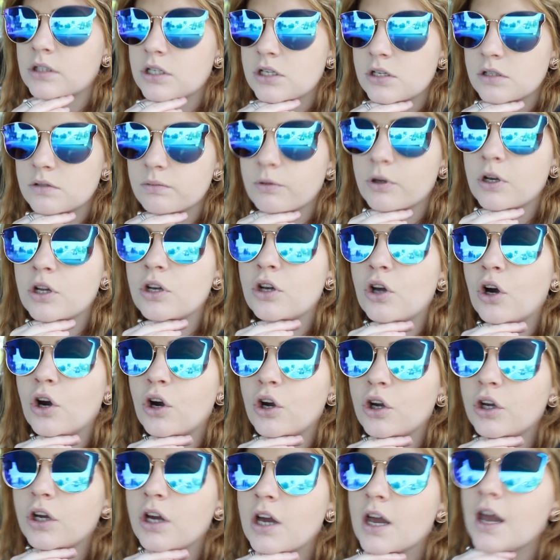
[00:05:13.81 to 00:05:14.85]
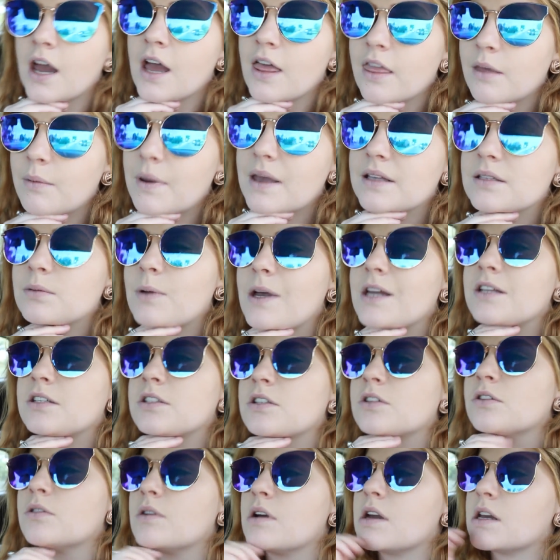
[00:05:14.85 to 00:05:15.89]
I just want to know the best way to
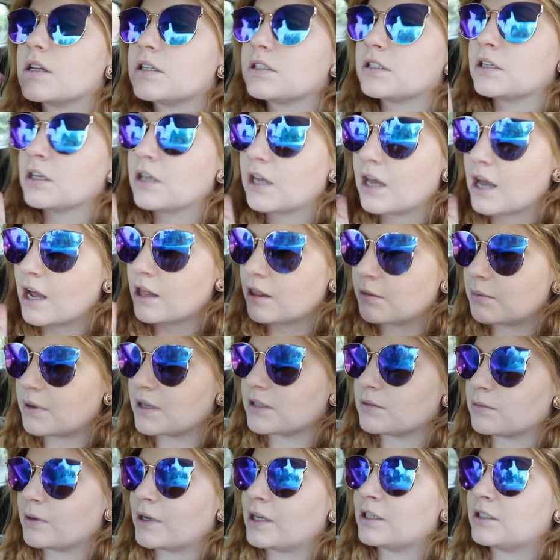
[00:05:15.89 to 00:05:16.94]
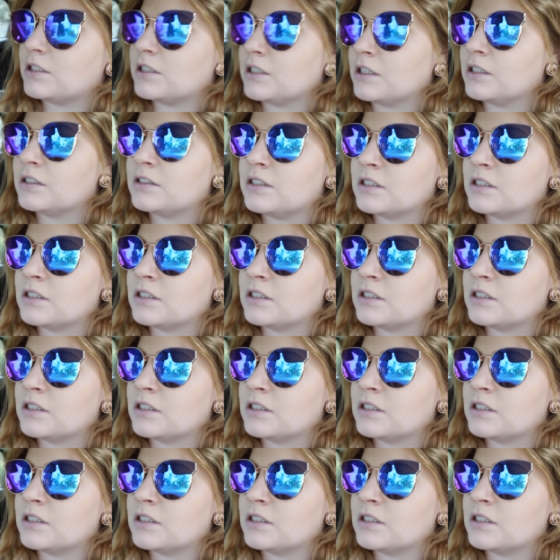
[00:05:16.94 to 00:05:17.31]
do it and the best way to